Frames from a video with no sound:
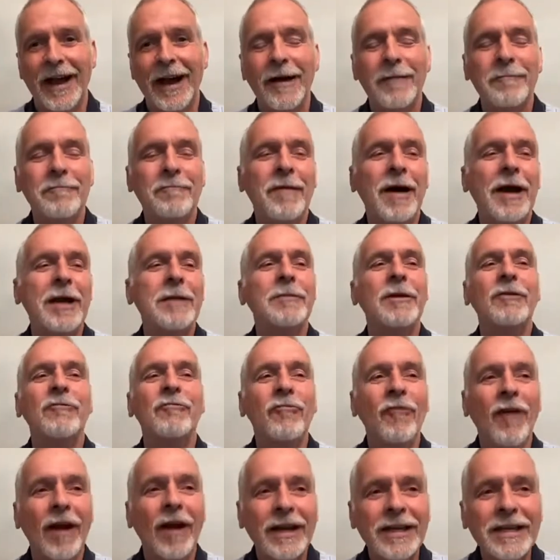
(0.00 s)
and maybe
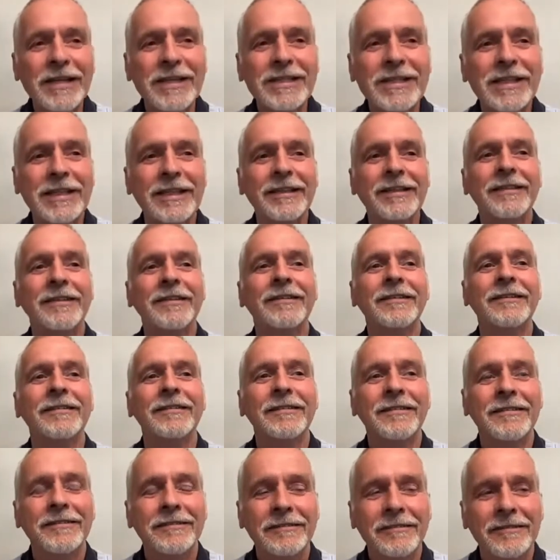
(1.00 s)
raising
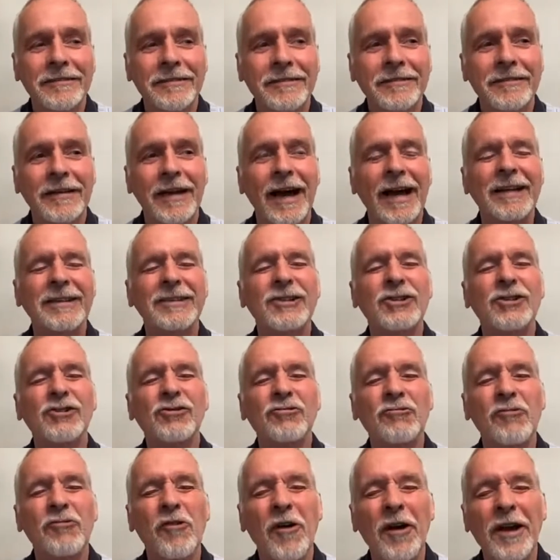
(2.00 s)
and
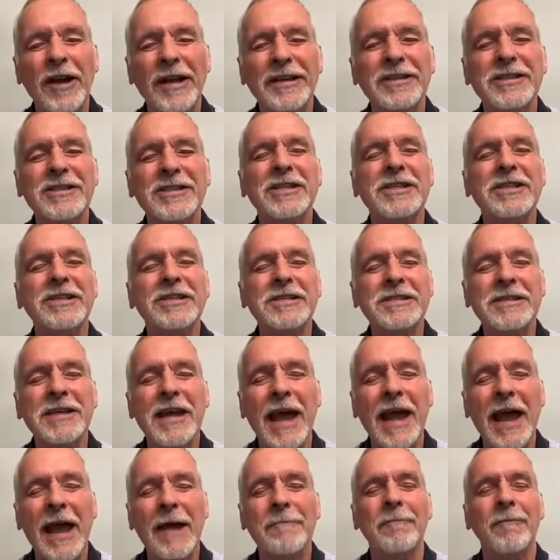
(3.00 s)
trying to
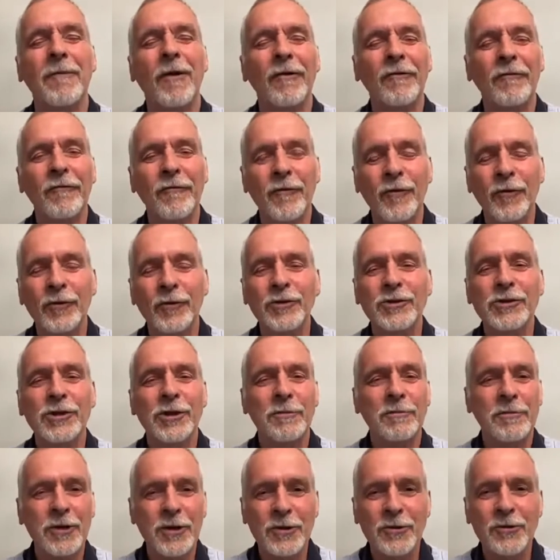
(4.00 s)
tap my foot
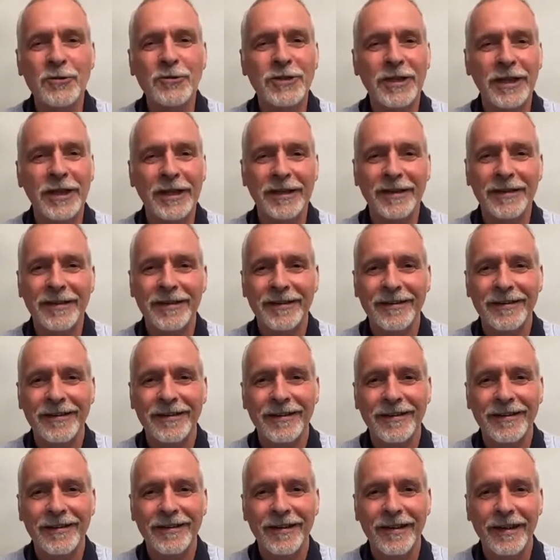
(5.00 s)
to music,
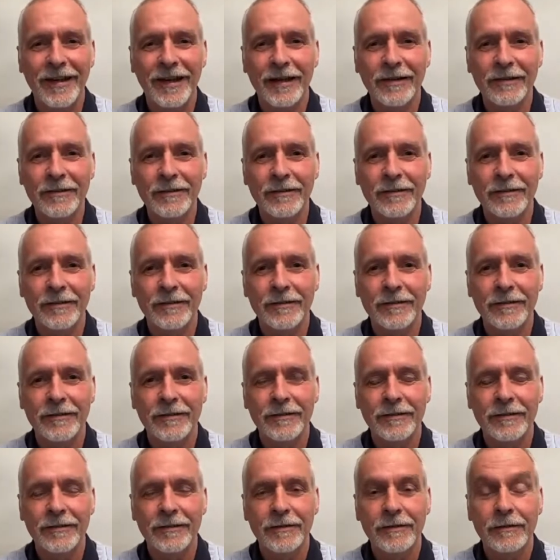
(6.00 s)
you know.
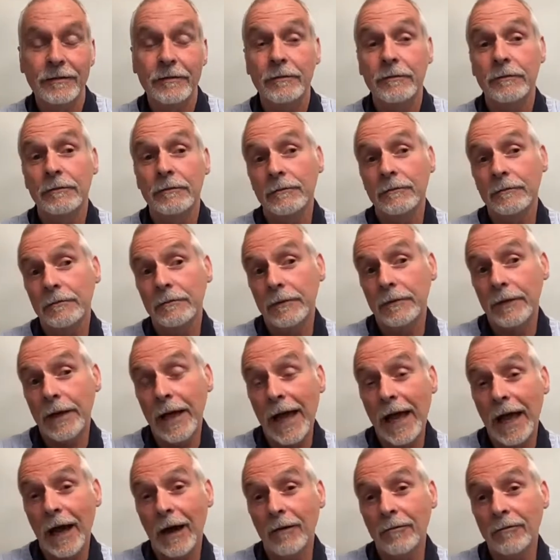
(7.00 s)

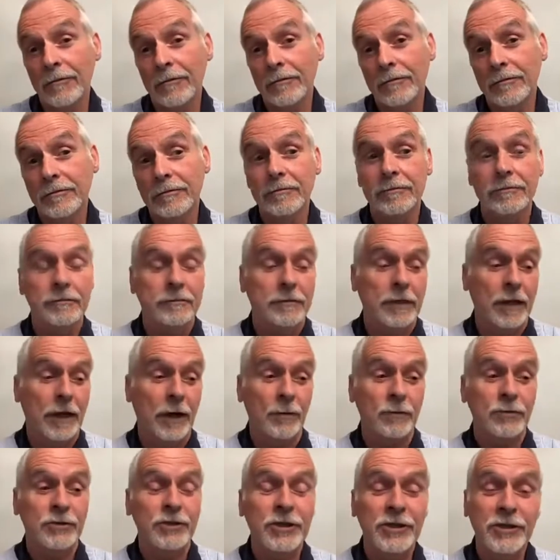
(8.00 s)
Now, and
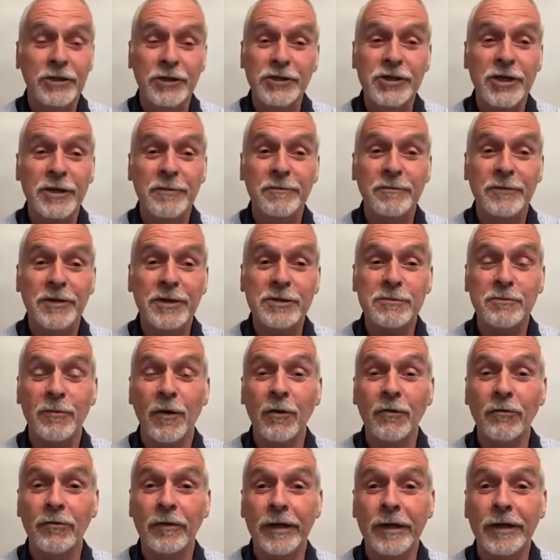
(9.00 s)
I was in the gym this
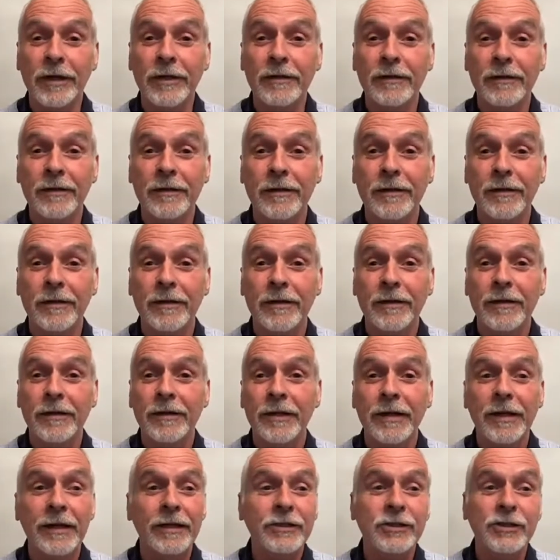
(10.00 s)
morning,
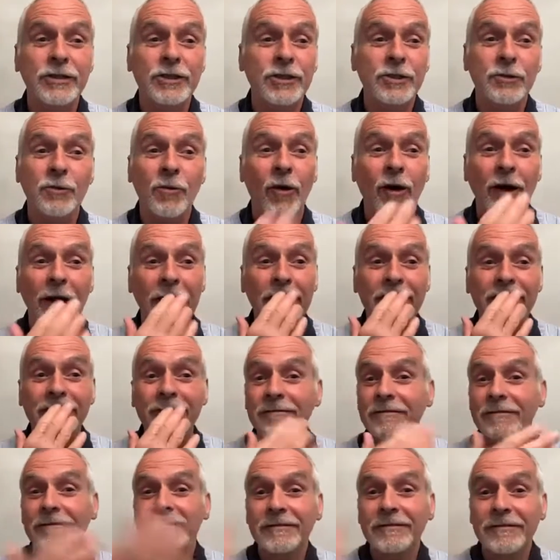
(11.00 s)
it's squatting,
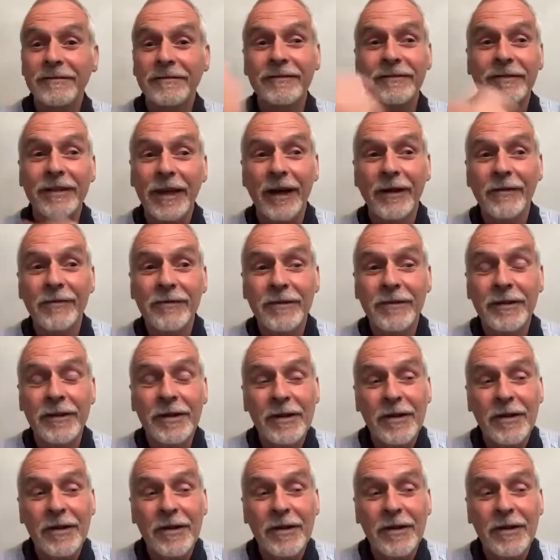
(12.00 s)
you know,